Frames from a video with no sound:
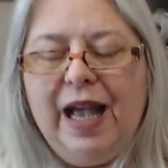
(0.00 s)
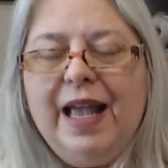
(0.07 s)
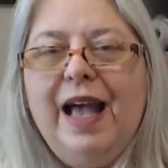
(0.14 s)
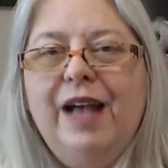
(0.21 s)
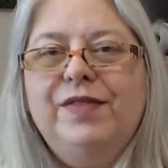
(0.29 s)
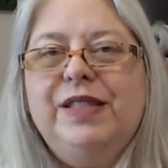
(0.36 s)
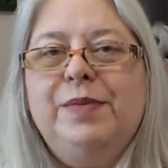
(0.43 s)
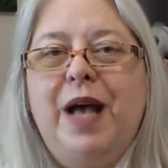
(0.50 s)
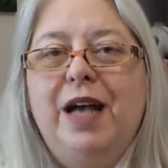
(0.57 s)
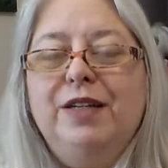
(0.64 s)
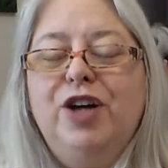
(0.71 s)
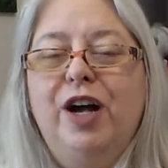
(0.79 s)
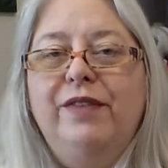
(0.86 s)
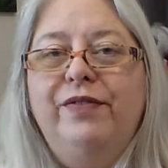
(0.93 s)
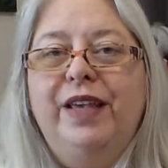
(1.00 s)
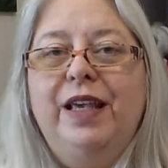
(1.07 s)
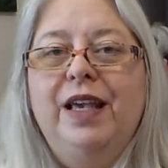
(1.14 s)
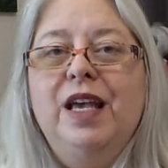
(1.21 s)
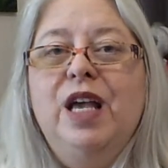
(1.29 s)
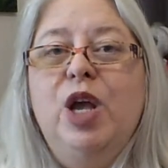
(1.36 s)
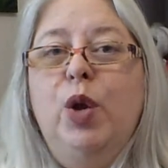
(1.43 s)
I have some hot coffee
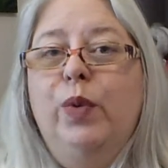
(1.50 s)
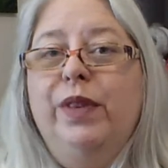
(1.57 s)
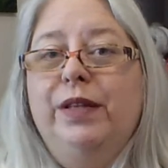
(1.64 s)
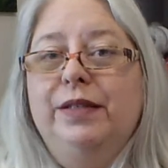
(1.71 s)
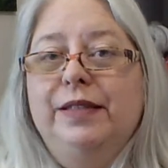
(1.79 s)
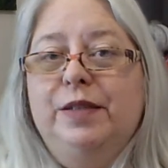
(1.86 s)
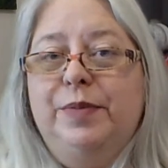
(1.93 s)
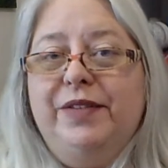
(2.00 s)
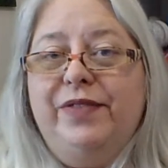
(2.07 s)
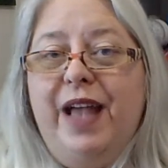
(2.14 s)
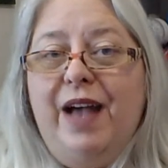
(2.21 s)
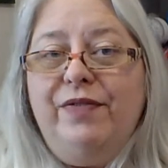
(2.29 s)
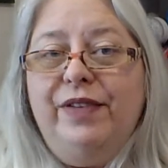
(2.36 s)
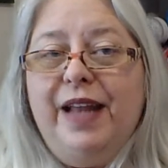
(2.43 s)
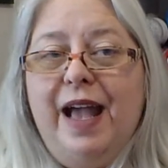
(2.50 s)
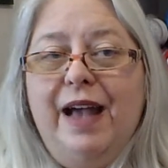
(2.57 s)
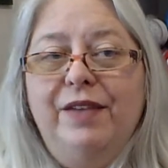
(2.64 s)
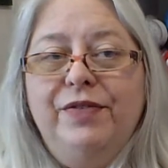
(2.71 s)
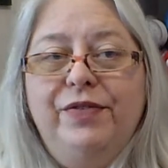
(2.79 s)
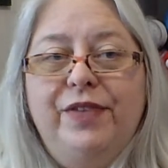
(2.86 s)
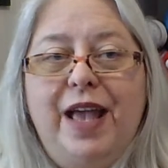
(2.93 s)
with a little bit of half and
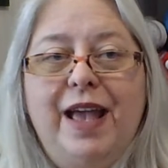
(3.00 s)
half.